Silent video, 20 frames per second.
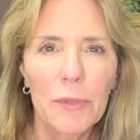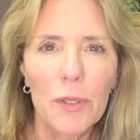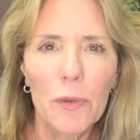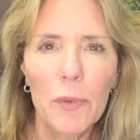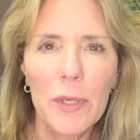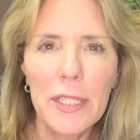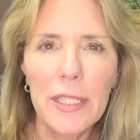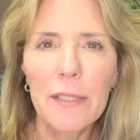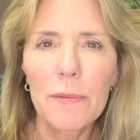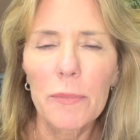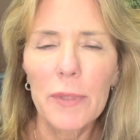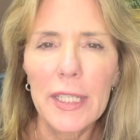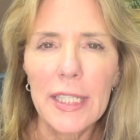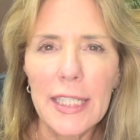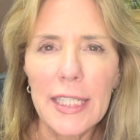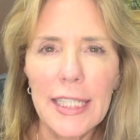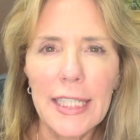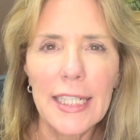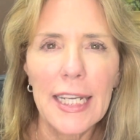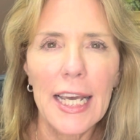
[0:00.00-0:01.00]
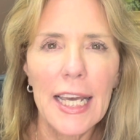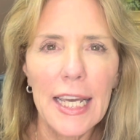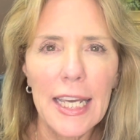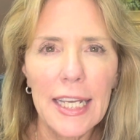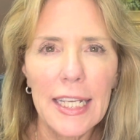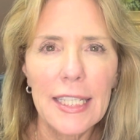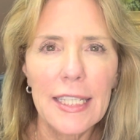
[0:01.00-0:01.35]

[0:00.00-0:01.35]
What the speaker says: to Wisdom Wednesday.